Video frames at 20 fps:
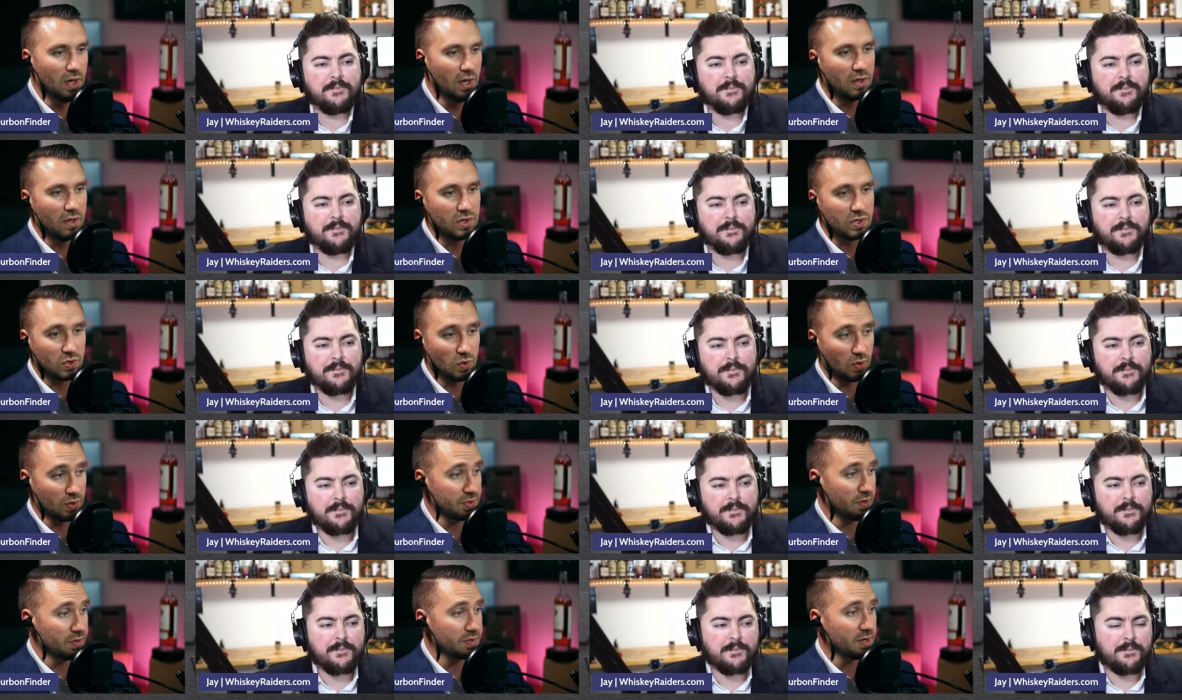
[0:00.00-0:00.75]

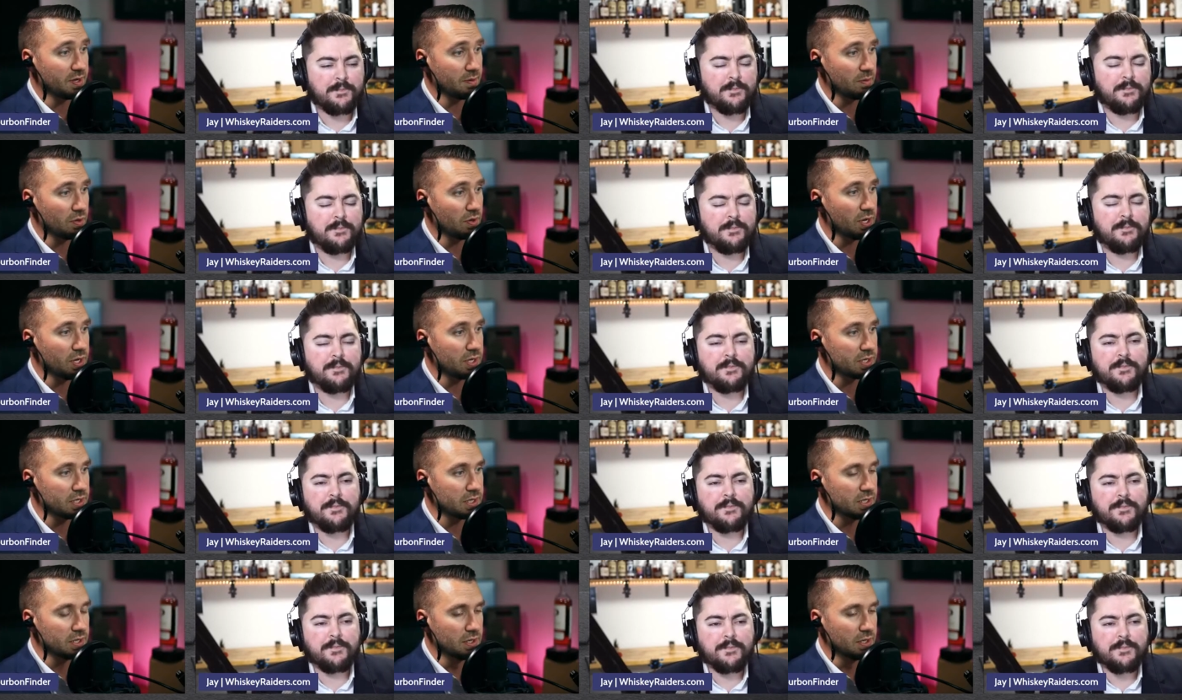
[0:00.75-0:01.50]
Speaker 1: sourced at the same
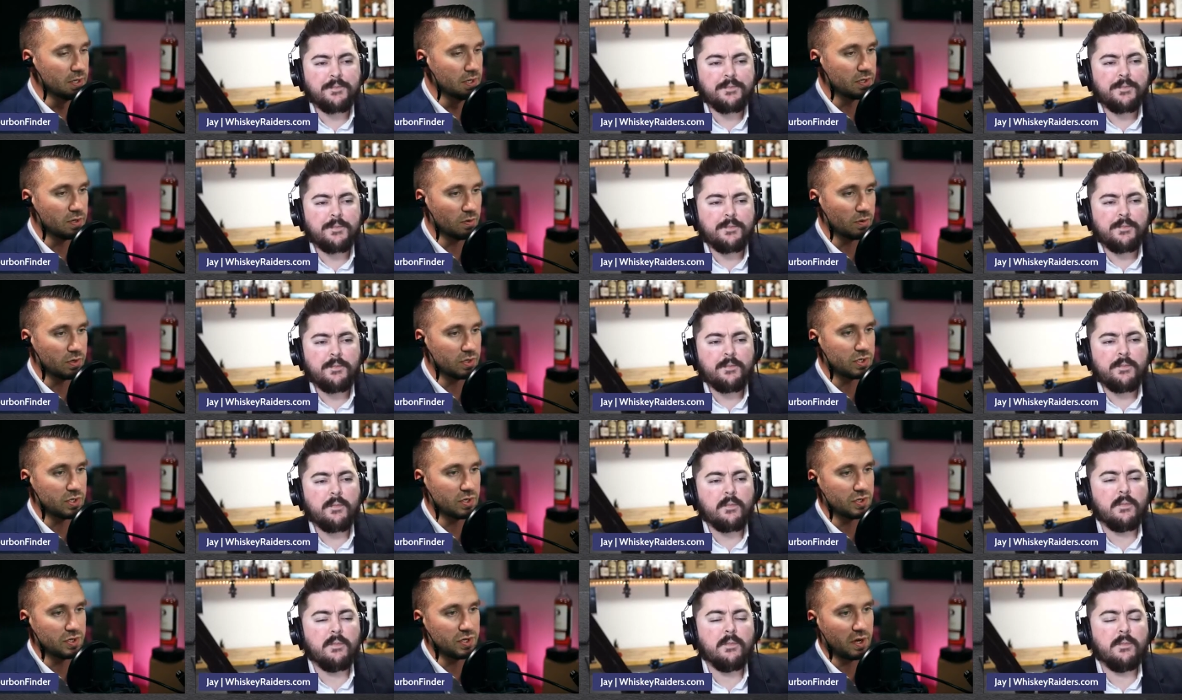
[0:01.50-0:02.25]
location. So we're
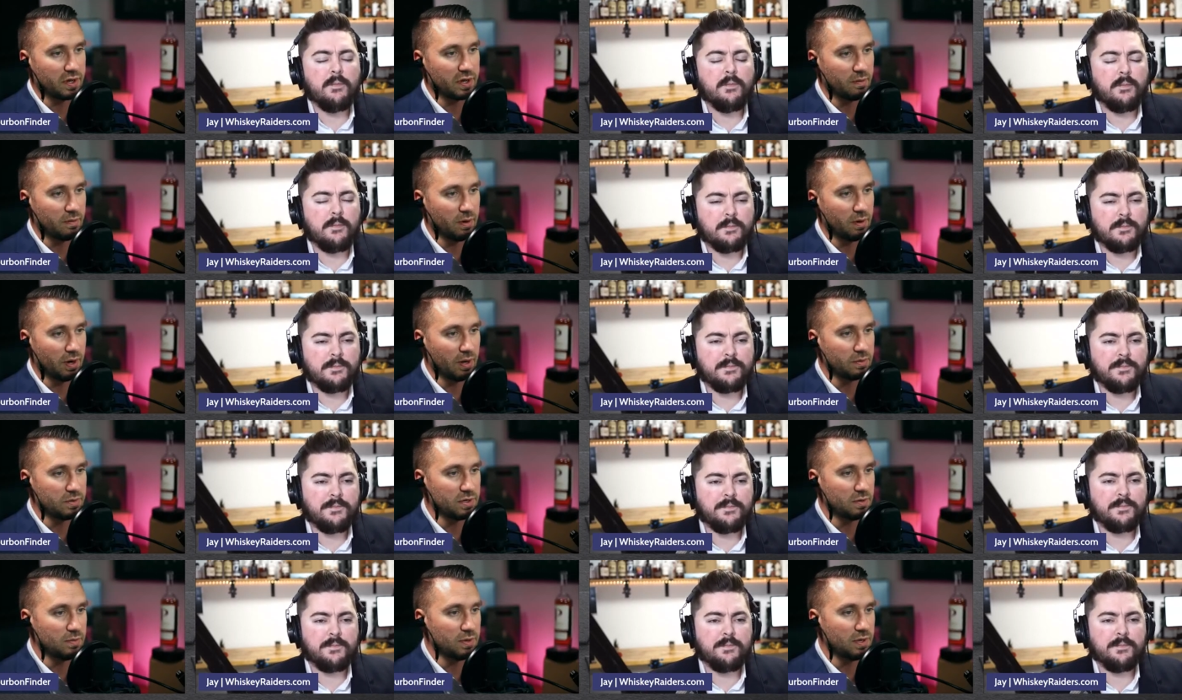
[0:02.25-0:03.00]
still talking about
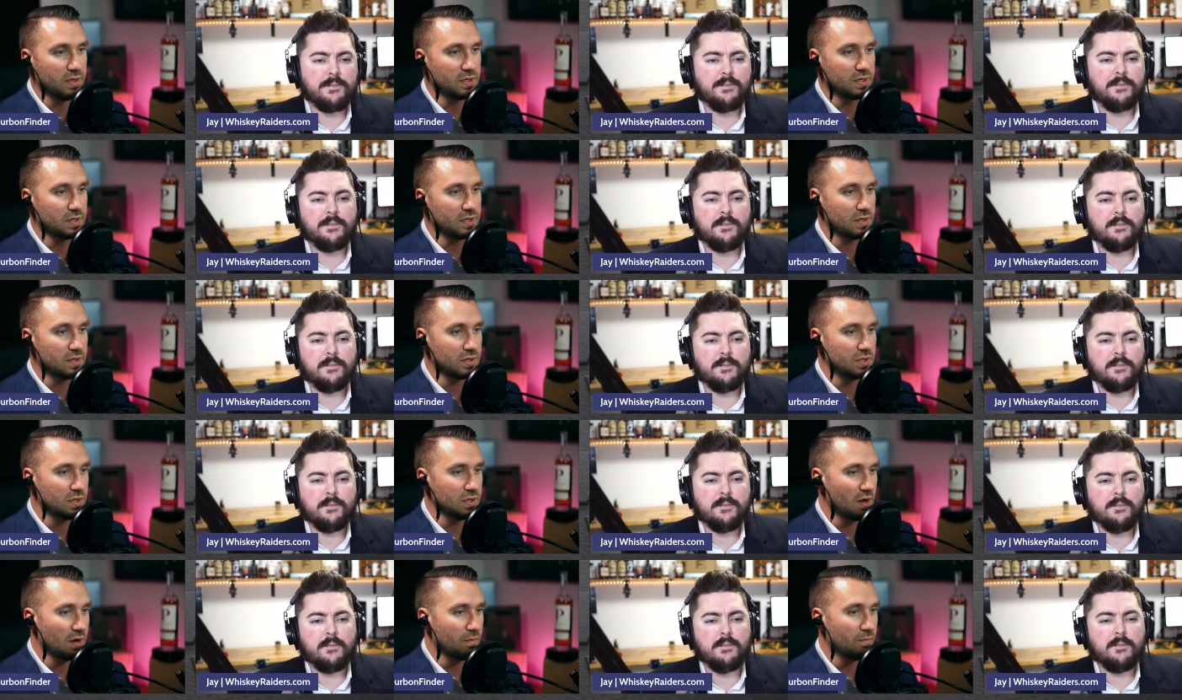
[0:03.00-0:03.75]
MGP's
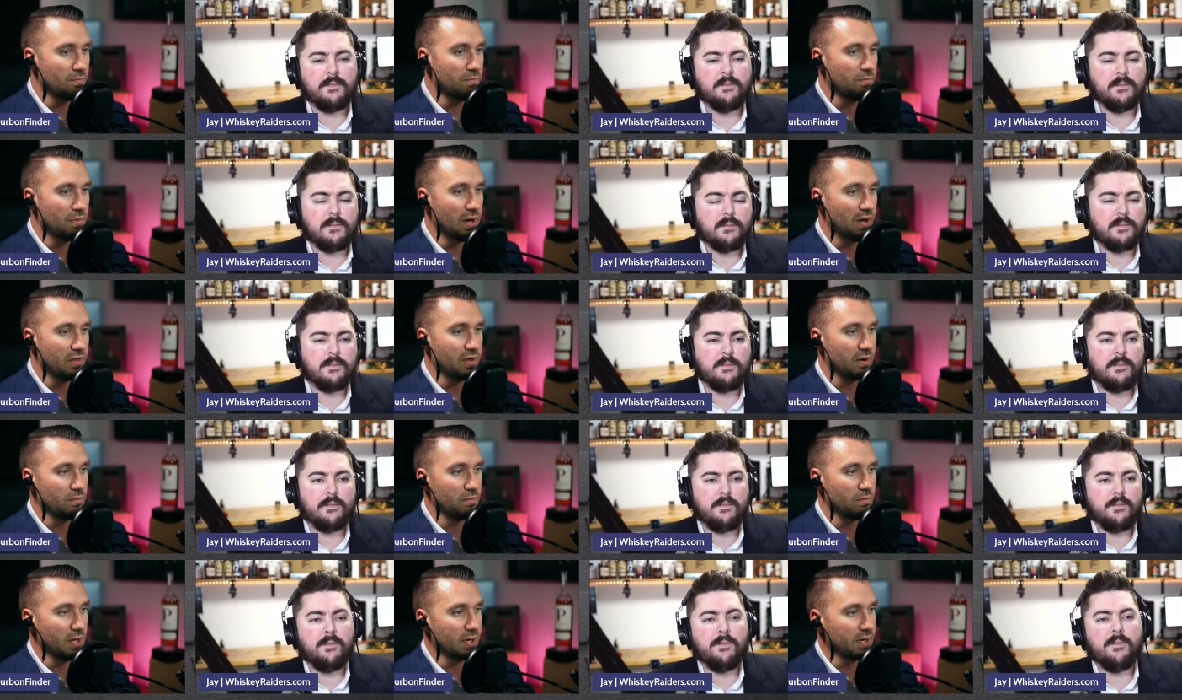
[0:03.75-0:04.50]
stock, but they're
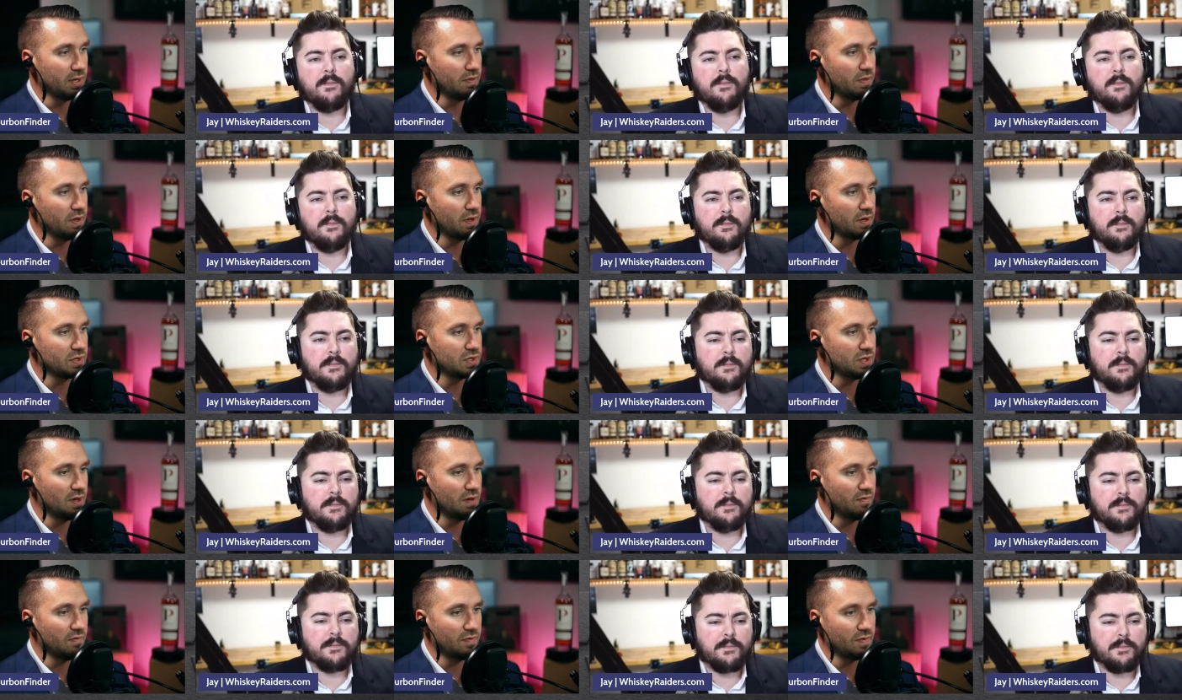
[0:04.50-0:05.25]
blending their
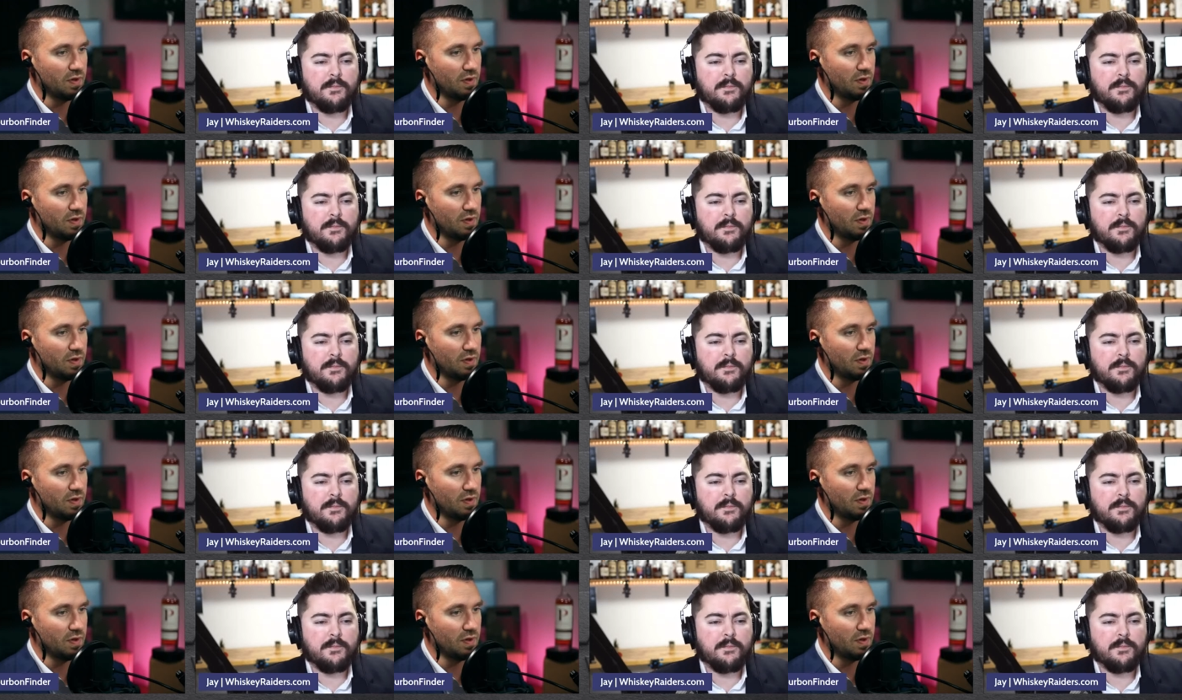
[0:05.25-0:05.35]
stuff